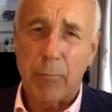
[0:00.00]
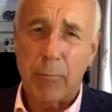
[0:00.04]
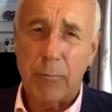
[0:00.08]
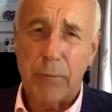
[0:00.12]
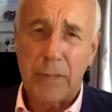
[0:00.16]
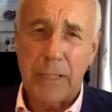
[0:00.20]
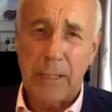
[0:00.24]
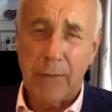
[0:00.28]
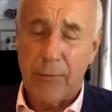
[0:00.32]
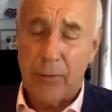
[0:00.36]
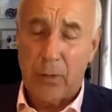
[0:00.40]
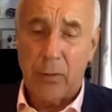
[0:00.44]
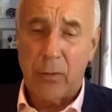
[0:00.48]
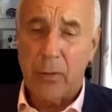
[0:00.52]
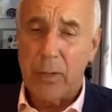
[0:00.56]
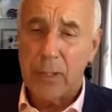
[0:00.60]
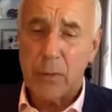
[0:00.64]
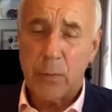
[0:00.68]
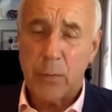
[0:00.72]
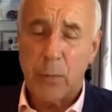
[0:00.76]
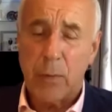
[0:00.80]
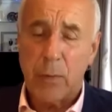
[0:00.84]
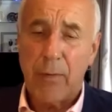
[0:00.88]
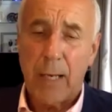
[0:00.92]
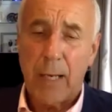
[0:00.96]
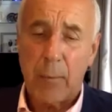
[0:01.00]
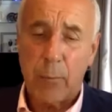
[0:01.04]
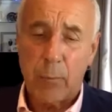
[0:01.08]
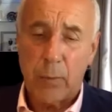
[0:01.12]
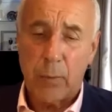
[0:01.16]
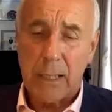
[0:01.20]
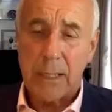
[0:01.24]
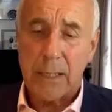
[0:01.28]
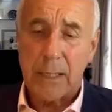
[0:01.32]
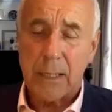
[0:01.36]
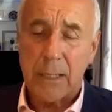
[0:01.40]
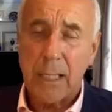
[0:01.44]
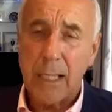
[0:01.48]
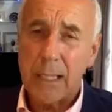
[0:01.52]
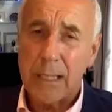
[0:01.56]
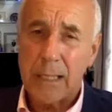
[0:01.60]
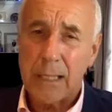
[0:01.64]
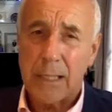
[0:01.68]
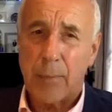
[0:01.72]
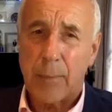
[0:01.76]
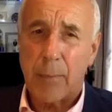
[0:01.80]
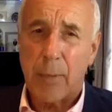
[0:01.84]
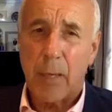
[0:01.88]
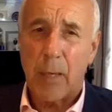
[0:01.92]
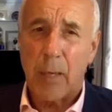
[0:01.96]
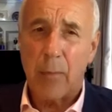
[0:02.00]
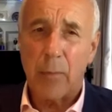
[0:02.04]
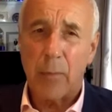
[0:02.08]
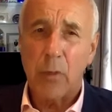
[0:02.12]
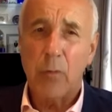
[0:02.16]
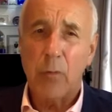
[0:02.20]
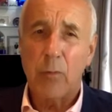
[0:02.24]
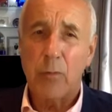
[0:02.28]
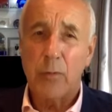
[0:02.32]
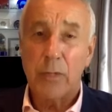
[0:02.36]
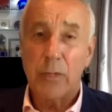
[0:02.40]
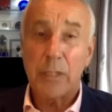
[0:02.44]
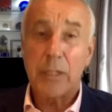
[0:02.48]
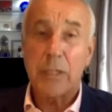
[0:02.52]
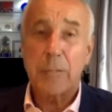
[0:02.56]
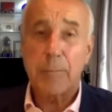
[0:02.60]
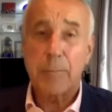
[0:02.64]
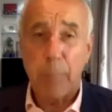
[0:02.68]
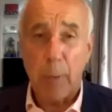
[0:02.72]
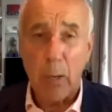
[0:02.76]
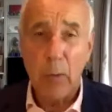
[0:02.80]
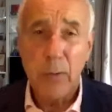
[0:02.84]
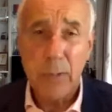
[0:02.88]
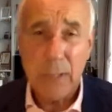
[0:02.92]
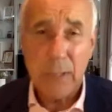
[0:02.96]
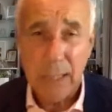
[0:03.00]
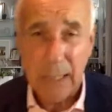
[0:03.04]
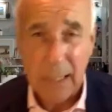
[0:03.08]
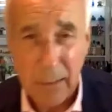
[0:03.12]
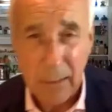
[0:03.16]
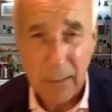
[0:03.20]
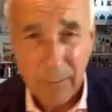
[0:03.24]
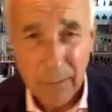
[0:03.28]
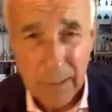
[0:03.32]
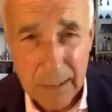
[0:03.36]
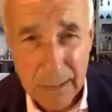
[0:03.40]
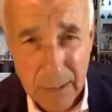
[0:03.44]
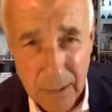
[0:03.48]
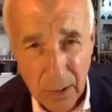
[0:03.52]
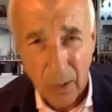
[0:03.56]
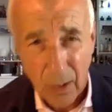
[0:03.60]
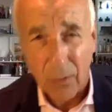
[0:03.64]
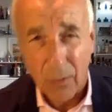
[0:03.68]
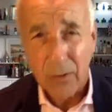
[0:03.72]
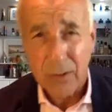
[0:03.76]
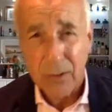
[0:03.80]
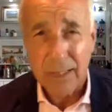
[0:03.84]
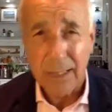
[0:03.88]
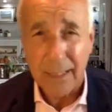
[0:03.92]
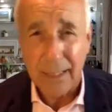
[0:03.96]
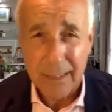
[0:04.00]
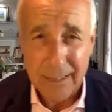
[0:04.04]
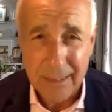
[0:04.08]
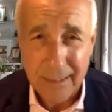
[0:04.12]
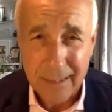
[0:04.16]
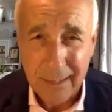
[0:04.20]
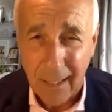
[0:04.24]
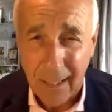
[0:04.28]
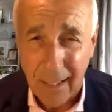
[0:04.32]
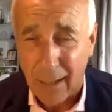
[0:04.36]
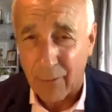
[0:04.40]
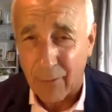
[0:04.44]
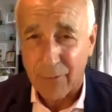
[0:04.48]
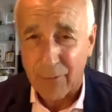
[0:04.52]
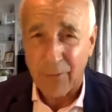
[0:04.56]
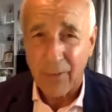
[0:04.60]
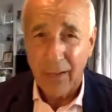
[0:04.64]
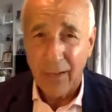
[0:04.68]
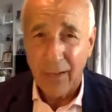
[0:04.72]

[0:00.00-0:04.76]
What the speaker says: difficulties we've had with the Estates Department of disposing of this toxic stuff,